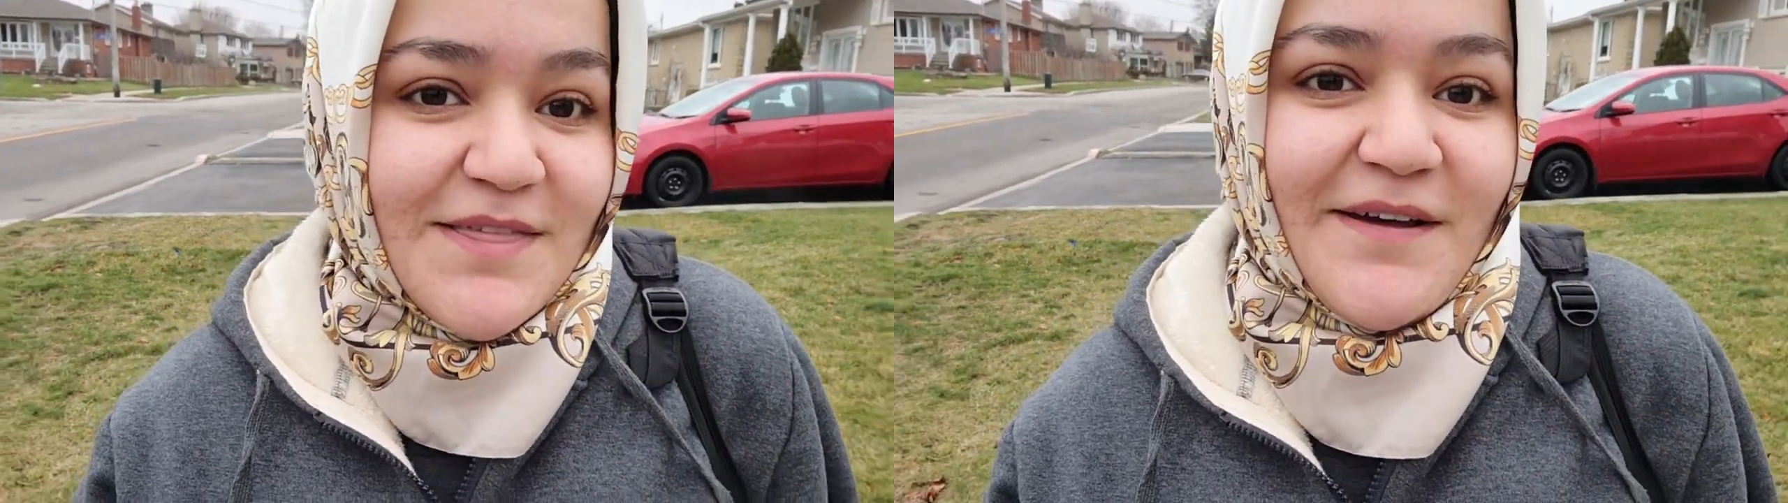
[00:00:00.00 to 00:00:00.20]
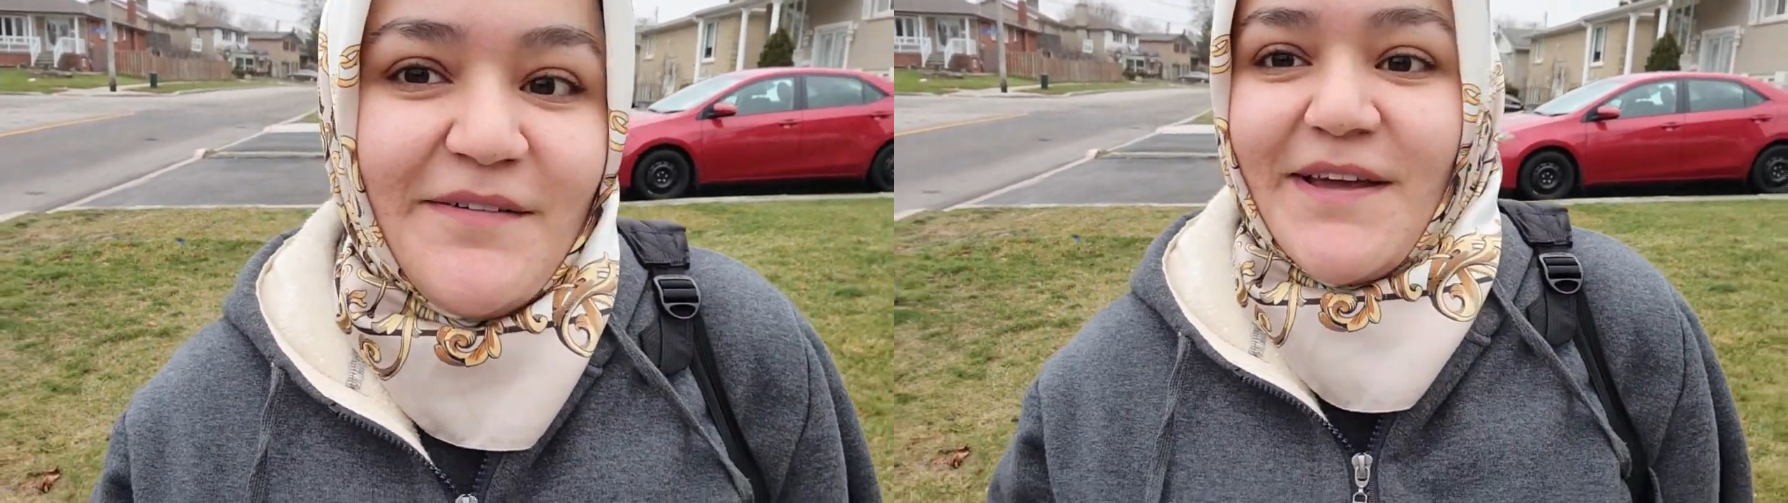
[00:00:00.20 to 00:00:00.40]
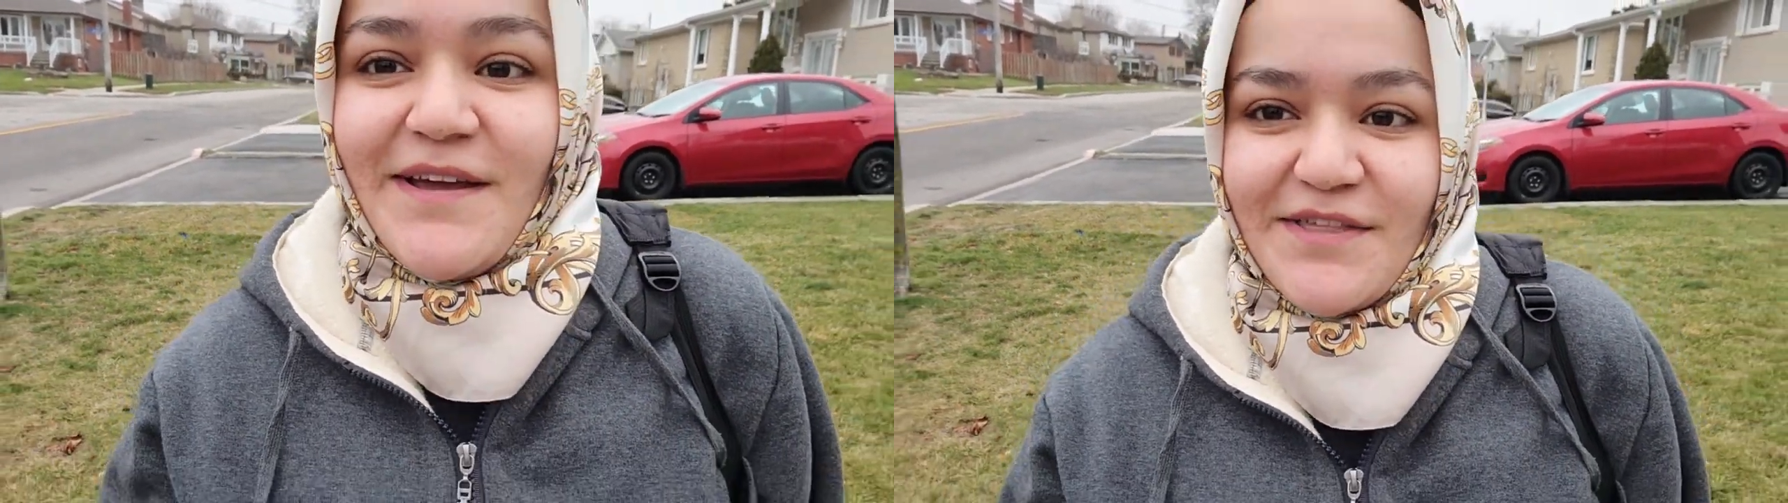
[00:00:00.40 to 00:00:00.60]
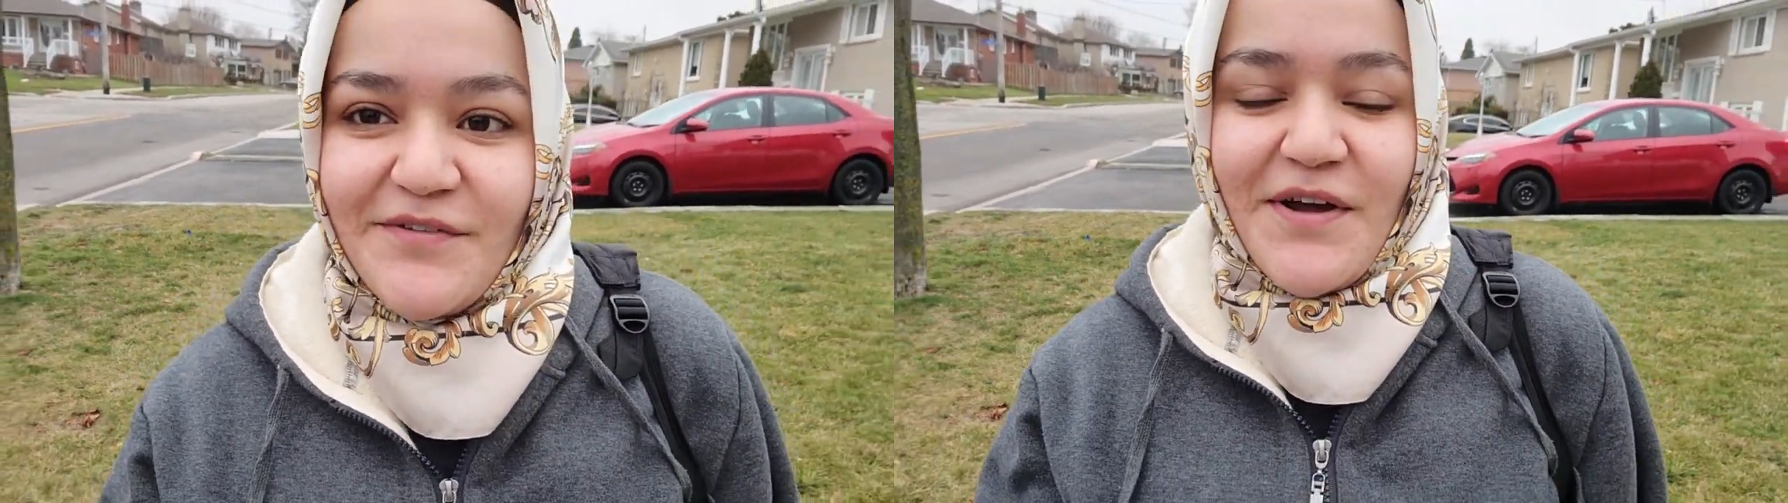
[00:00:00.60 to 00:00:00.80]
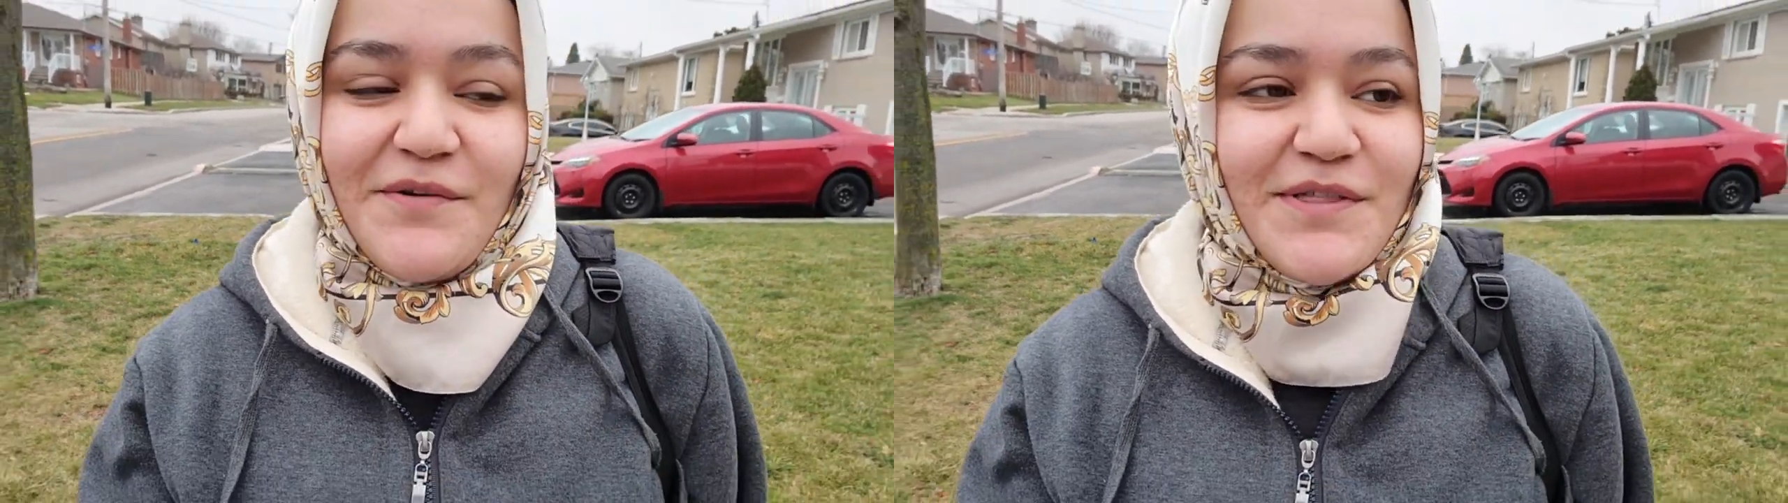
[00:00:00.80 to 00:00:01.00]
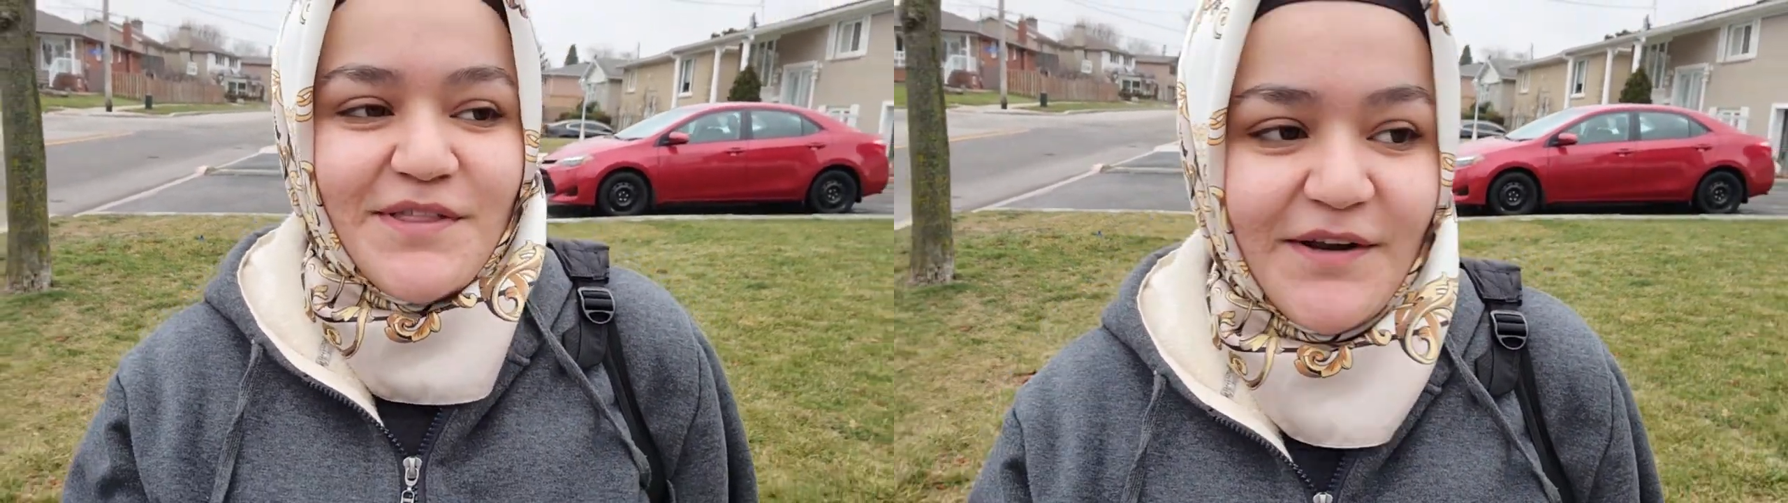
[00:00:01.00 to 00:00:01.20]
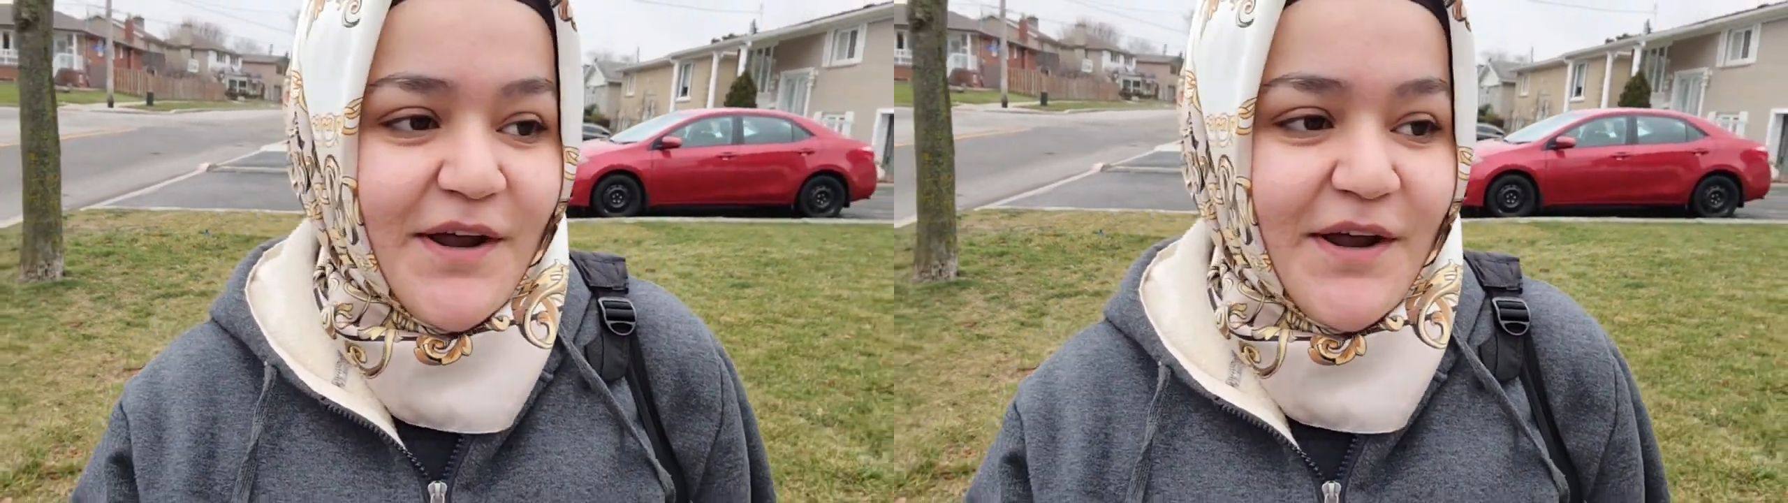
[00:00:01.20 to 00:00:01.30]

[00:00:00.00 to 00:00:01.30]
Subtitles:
sound like as if I was done.